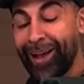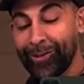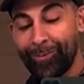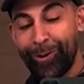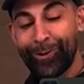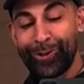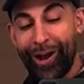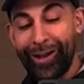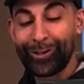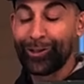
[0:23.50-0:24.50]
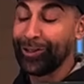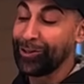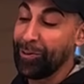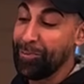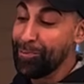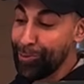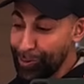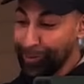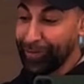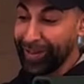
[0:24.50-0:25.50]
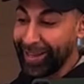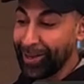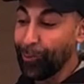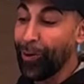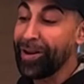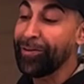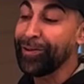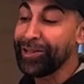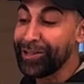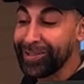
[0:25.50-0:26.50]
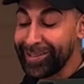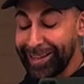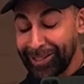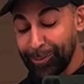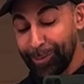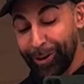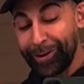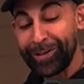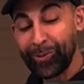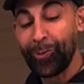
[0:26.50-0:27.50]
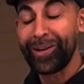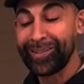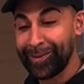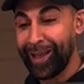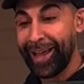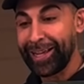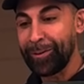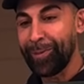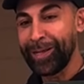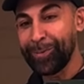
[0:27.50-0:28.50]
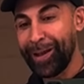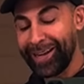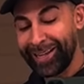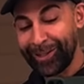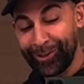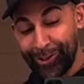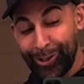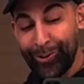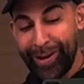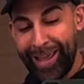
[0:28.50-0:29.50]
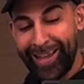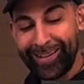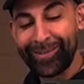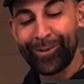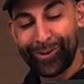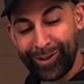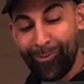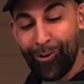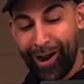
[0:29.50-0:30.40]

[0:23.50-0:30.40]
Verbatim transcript: As opposed to us just moving, what if we just experience what it's like by spending two days somewhere